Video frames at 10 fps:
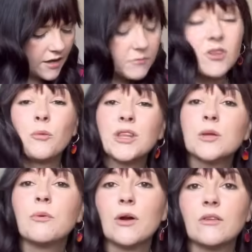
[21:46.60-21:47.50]
So I'm in the
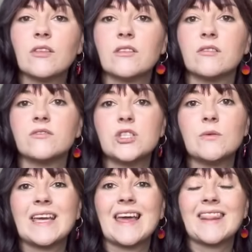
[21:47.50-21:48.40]
process of
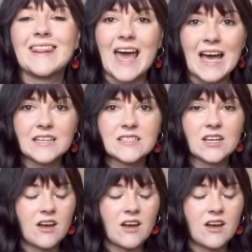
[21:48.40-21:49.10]
doing that.